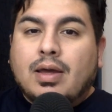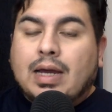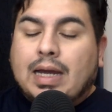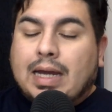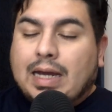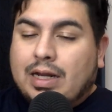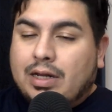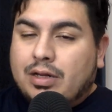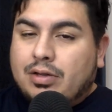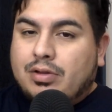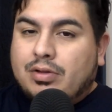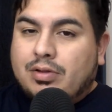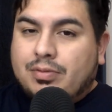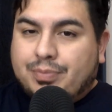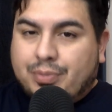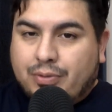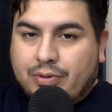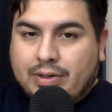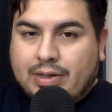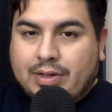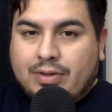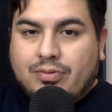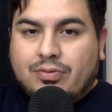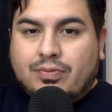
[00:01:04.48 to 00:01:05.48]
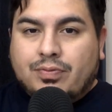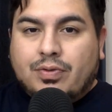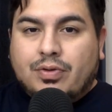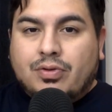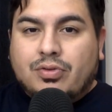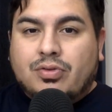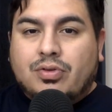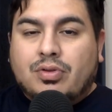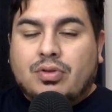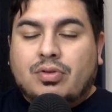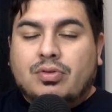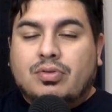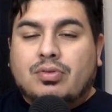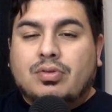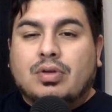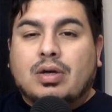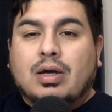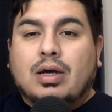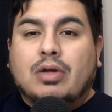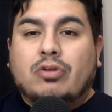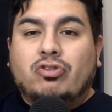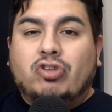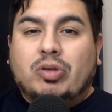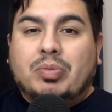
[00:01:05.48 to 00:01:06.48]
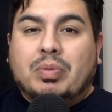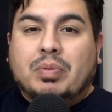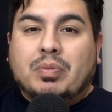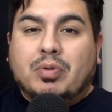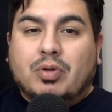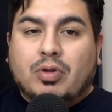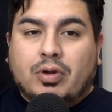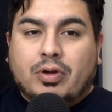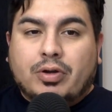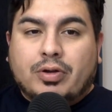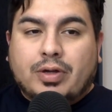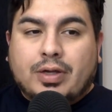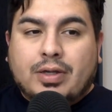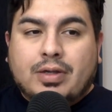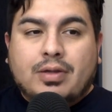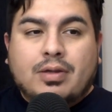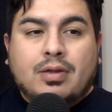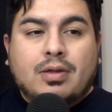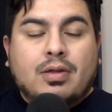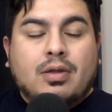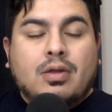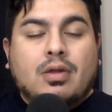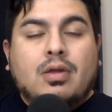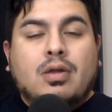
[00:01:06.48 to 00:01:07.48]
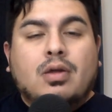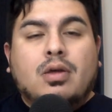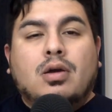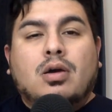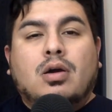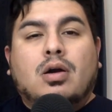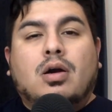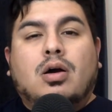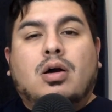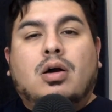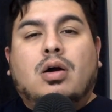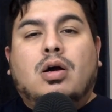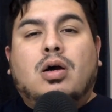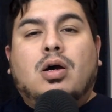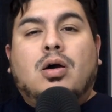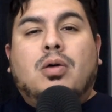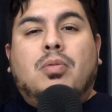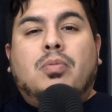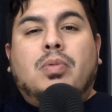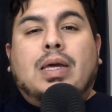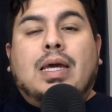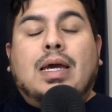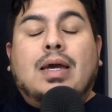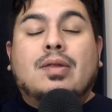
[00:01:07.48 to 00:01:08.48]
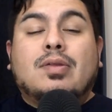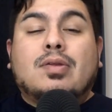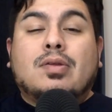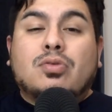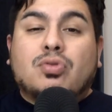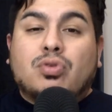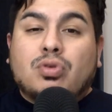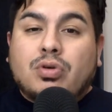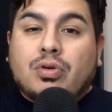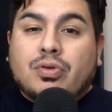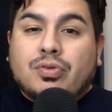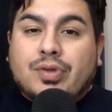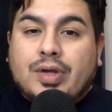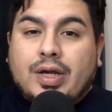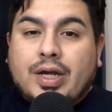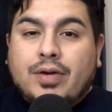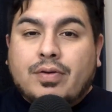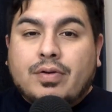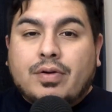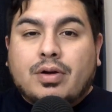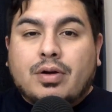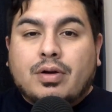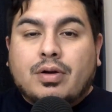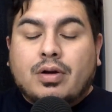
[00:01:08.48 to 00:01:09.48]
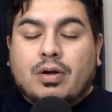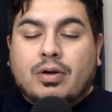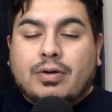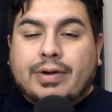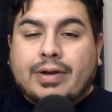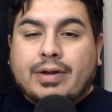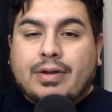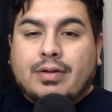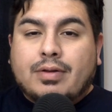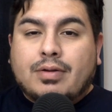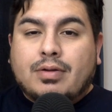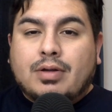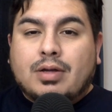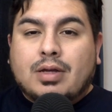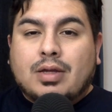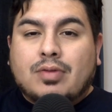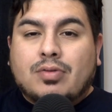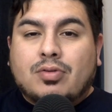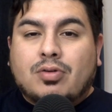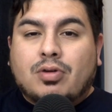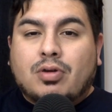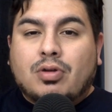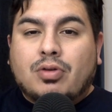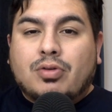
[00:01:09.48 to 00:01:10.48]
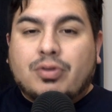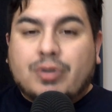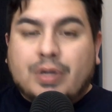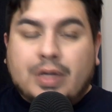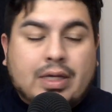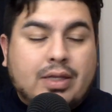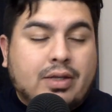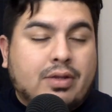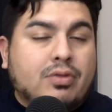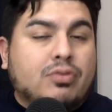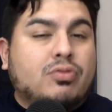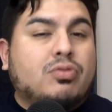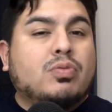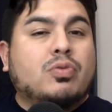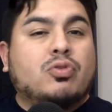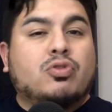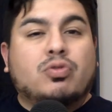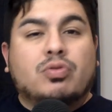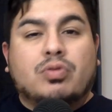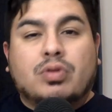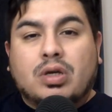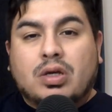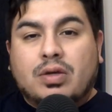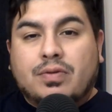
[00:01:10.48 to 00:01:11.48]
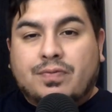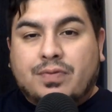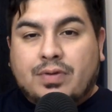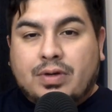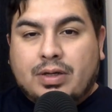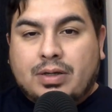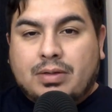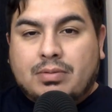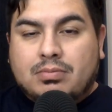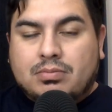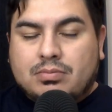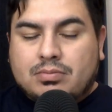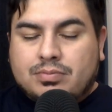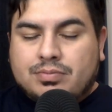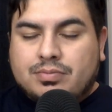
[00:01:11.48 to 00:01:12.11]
Hack Perez versus Jimmy Malarkey. We had Tesoro Taira, all right, against Carlos Hernandez, which was a good fight.